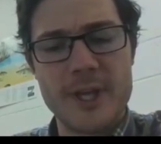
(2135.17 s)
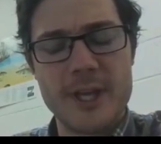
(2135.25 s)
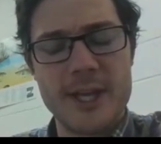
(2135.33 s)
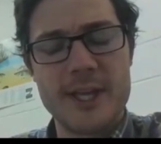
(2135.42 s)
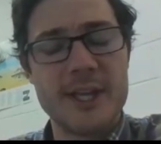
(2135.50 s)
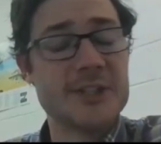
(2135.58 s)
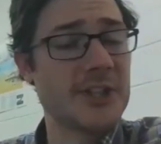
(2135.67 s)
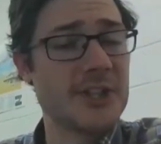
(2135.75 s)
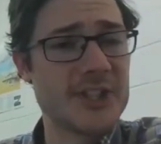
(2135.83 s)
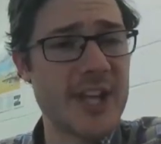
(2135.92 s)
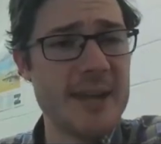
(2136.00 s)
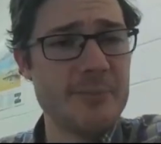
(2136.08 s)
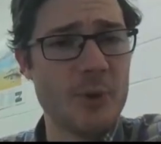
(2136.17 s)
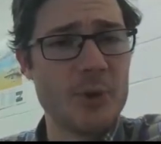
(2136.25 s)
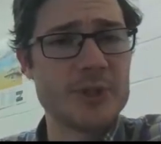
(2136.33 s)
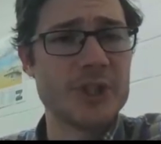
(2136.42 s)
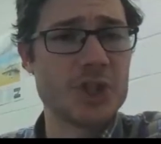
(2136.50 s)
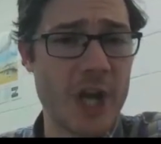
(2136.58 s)
is it the same
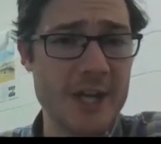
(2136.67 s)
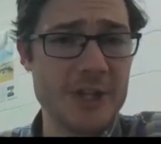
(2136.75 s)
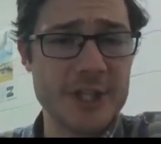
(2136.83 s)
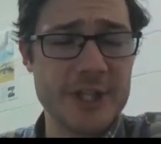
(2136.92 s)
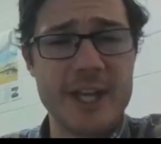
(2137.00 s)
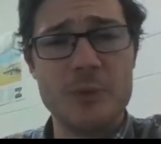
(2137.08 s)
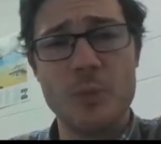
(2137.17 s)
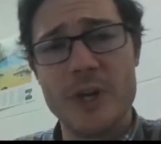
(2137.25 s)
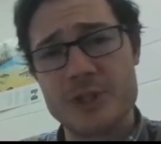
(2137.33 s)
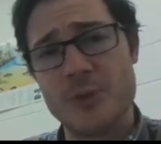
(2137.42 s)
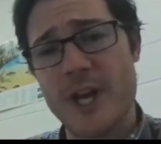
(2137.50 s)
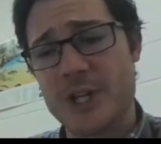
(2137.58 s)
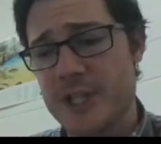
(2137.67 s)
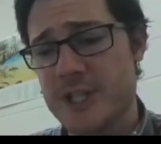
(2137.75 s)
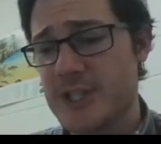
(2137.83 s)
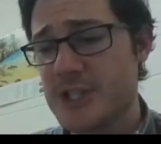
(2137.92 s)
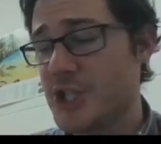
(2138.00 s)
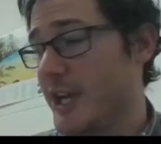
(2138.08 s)
or is it changing? In what direction
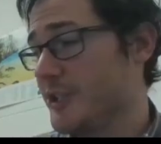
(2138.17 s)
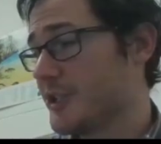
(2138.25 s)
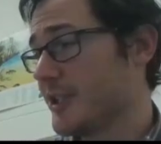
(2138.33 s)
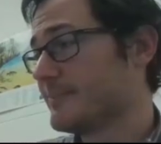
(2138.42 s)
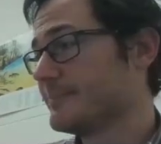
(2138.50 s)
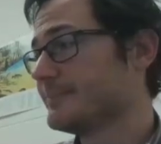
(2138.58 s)
is it changing?